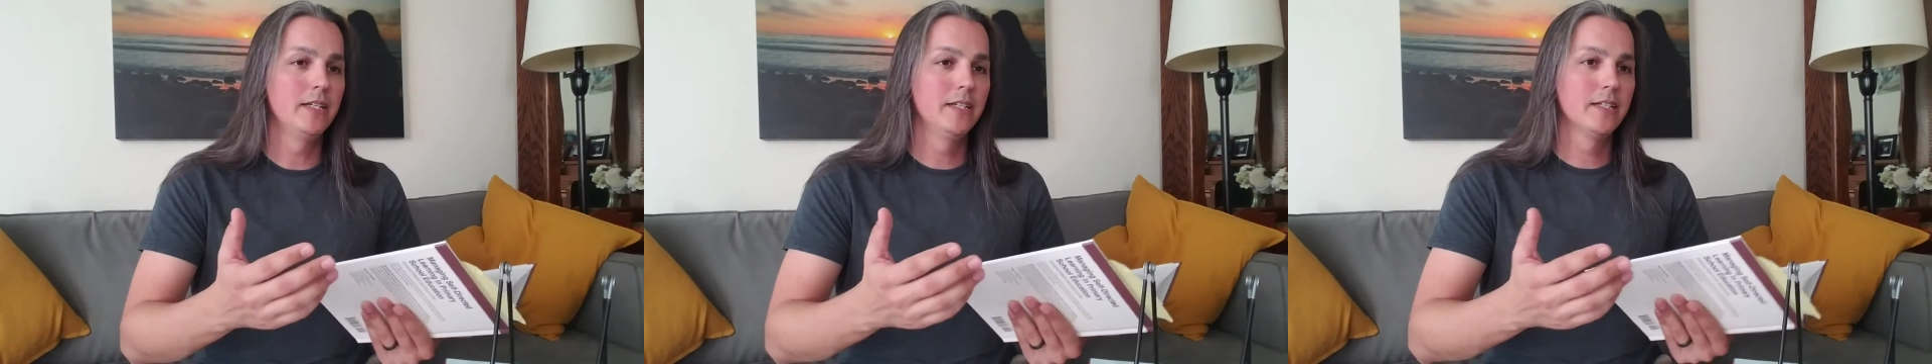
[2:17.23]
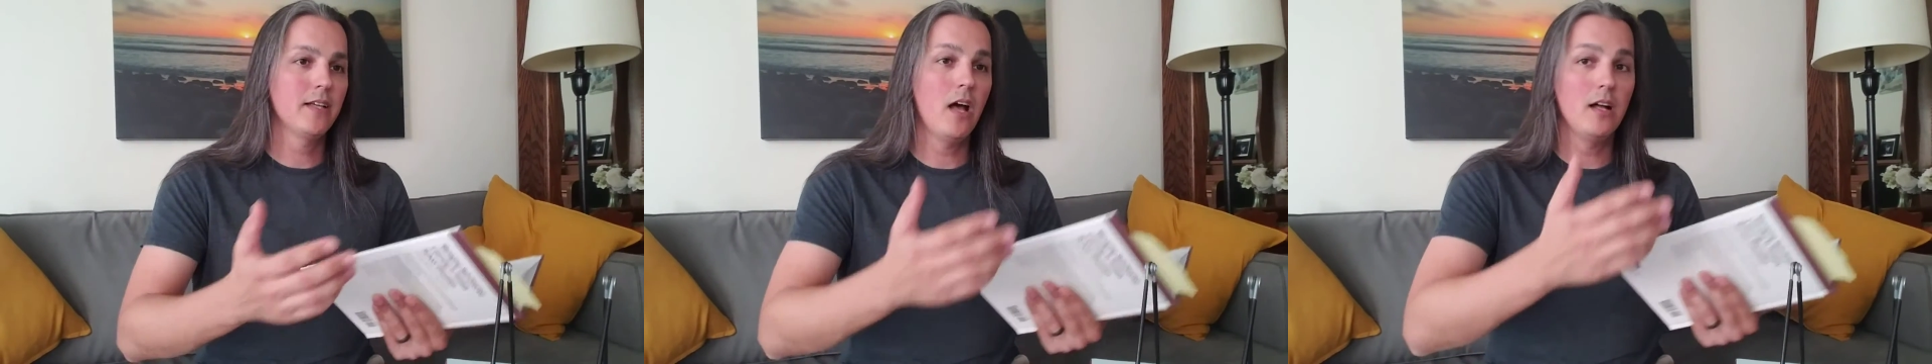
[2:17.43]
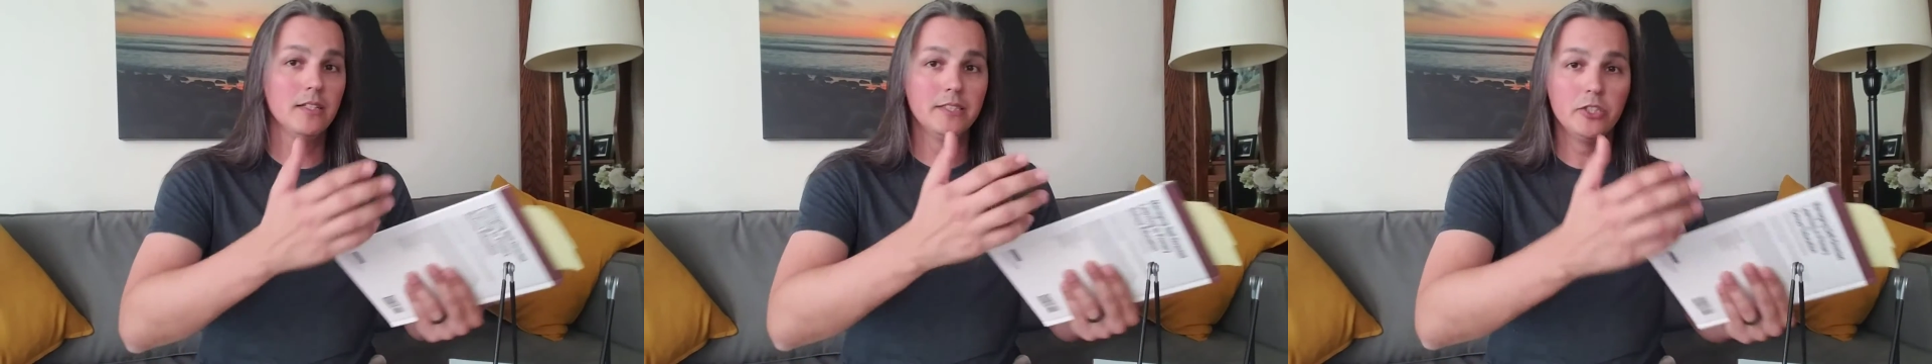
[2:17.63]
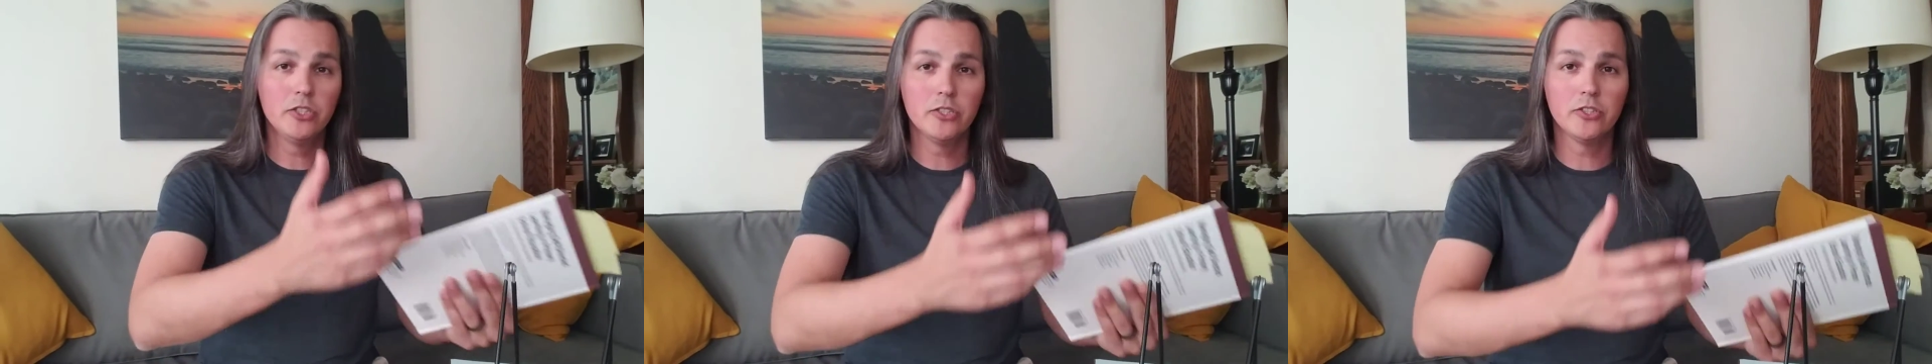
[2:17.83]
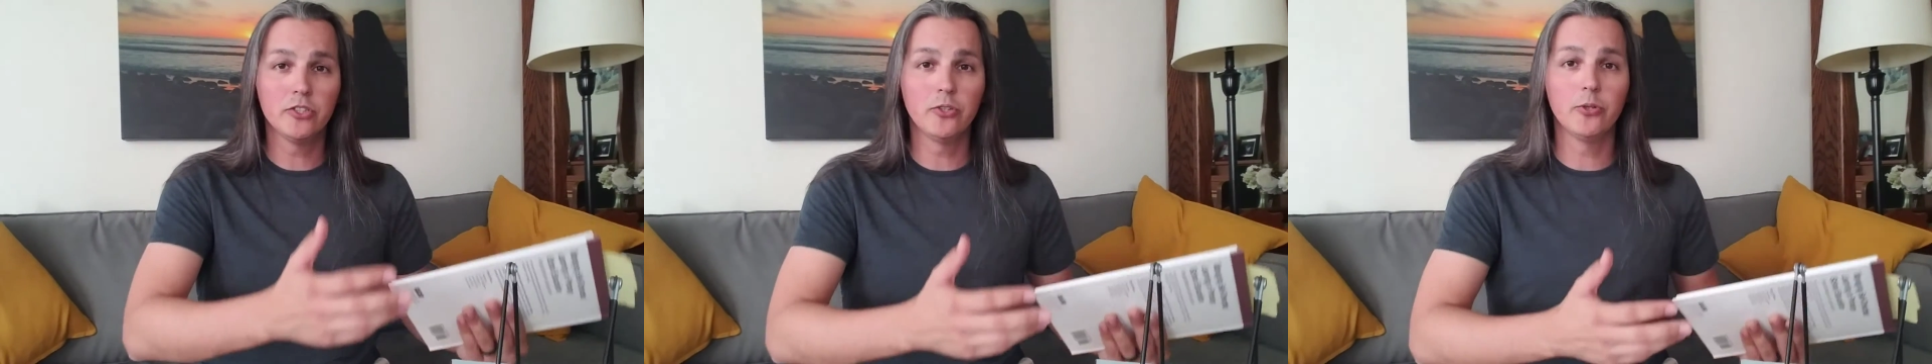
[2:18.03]

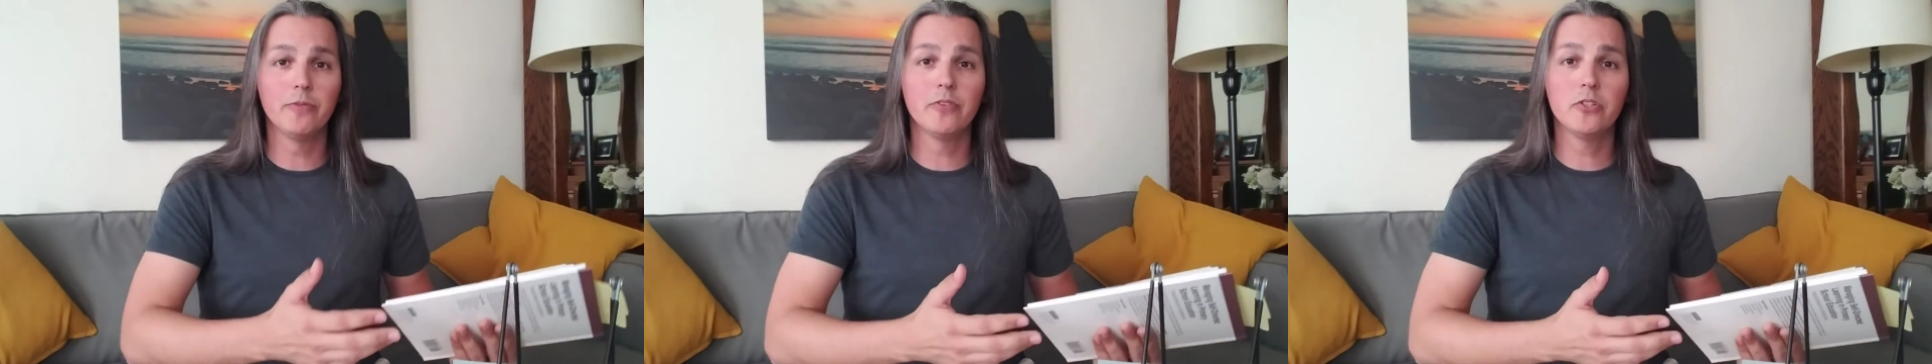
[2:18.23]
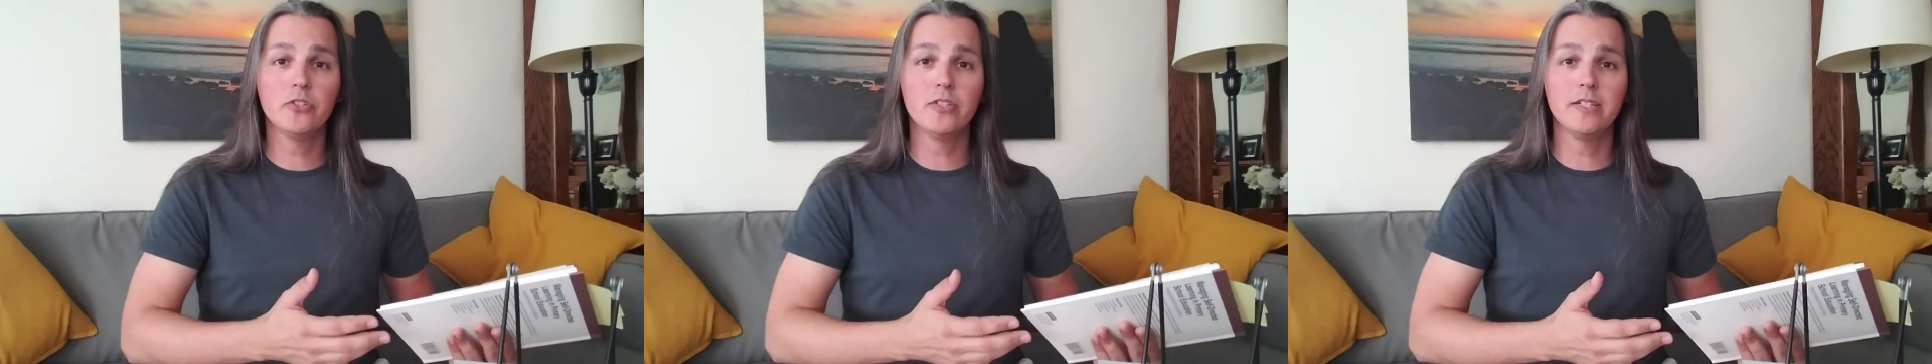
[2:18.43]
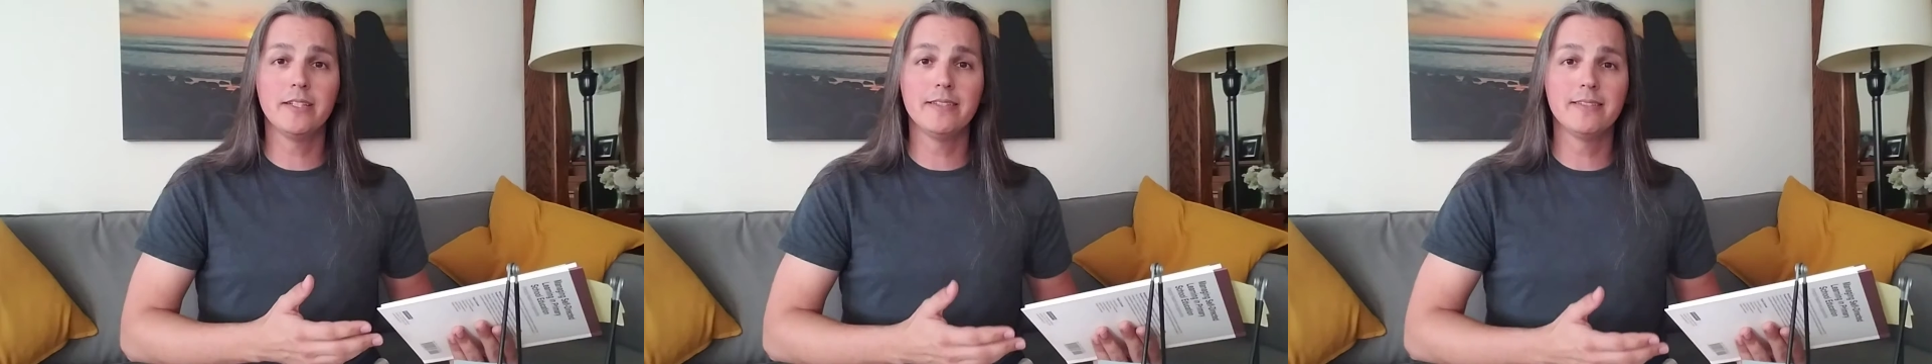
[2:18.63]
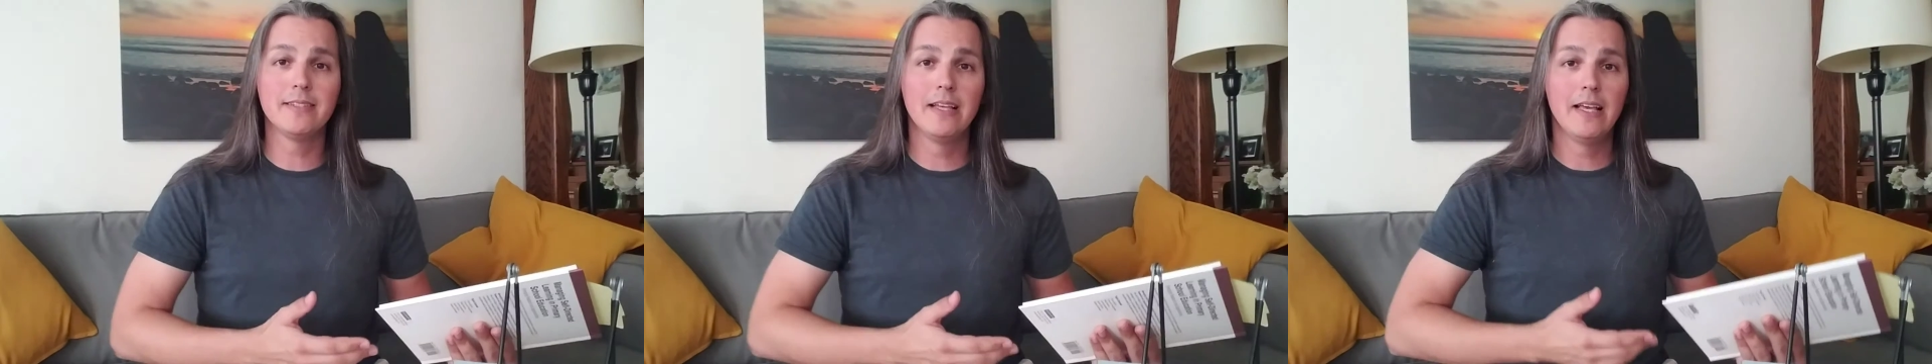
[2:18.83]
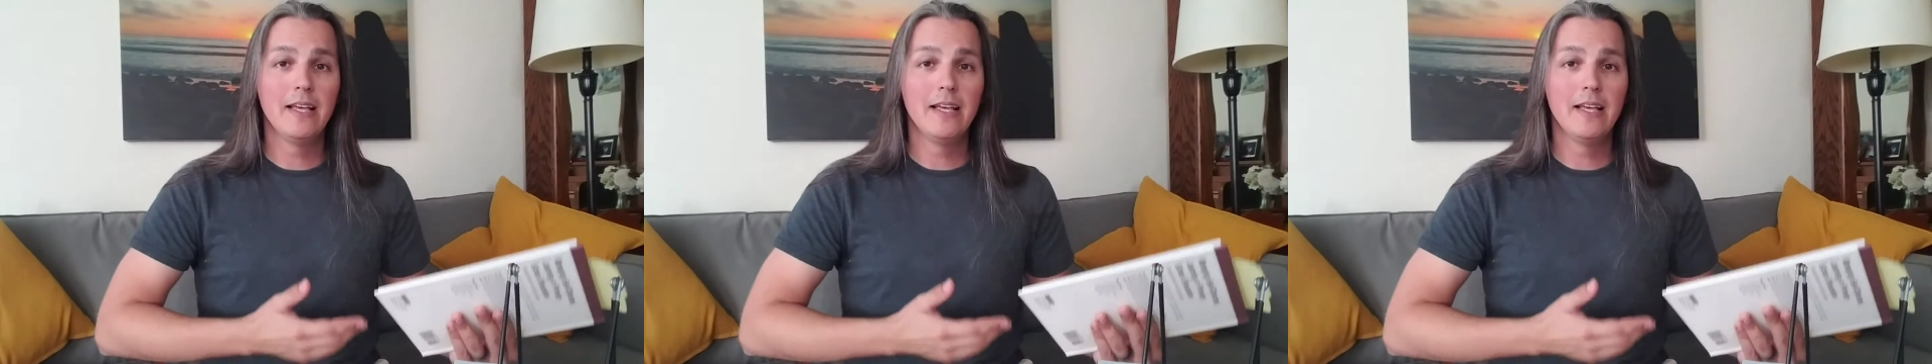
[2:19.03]
colleges and universities.